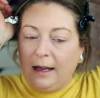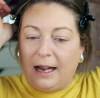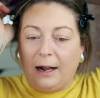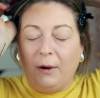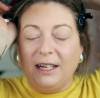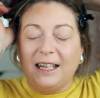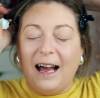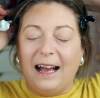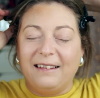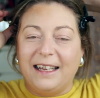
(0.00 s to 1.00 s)
And I wanted
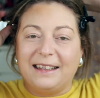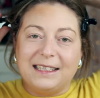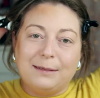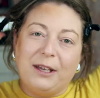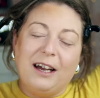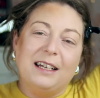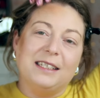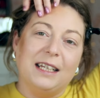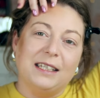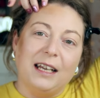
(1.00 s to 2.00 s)
to highlight this
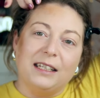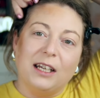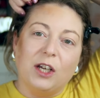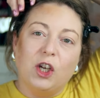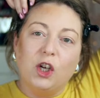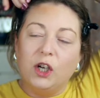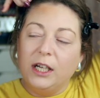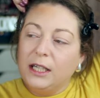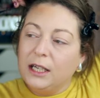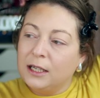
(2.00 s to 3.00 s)
because it's a
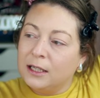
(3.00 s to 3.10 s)
good